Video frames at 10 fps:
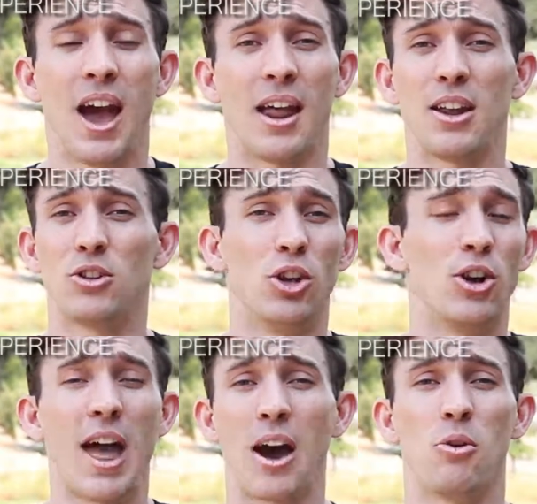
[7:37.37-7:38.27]
and learn
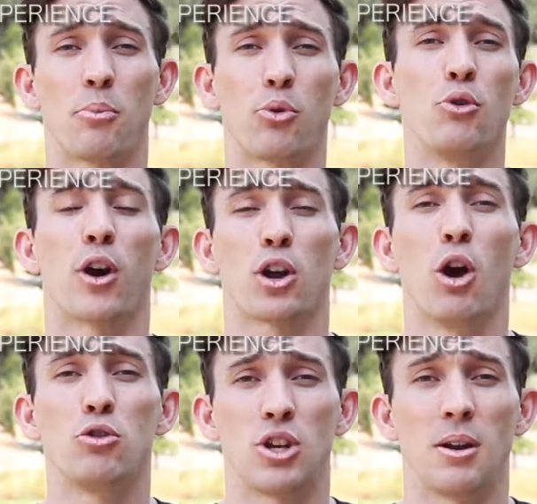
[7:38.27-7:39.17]
how to improve our
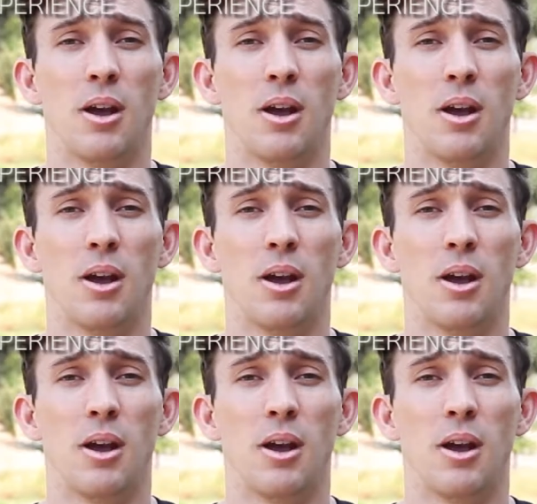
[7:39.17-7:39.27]
coaching